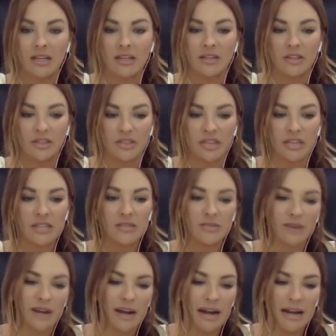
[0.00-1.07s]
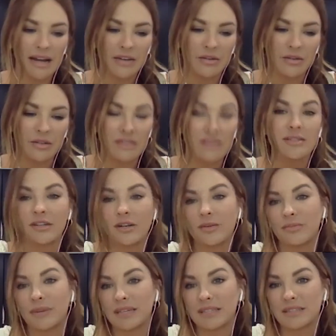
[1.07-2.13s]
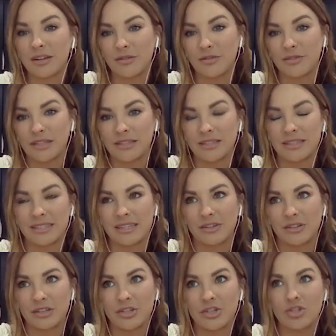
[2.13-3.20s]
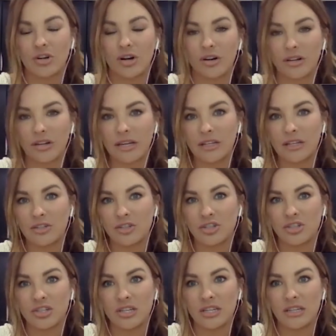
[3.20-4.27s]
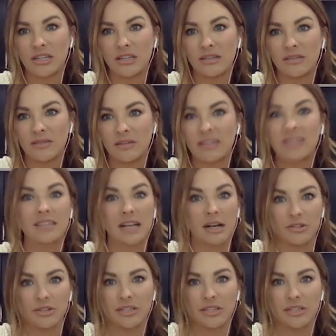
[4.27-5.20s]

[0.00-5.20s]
the things where I don't consider myself necessarily strong in, she excels